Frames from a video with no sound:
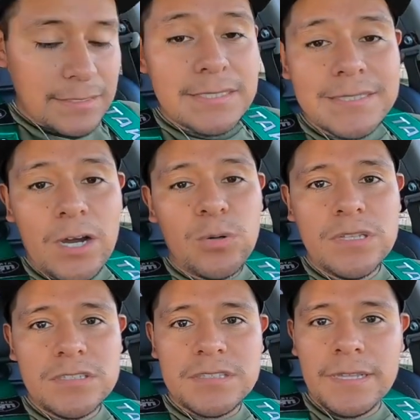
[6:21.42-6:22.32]
This is how
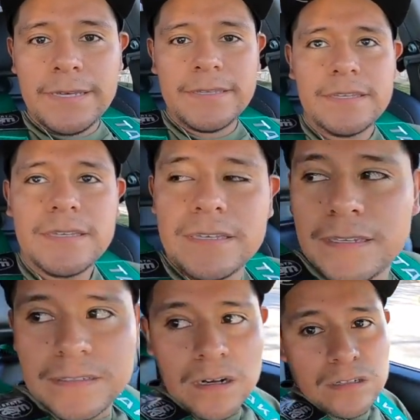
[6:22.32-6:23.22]
it looks like,
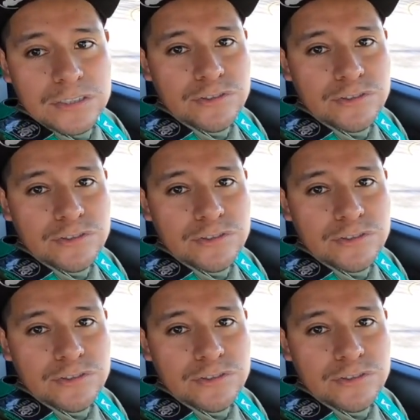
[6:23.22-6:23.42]
all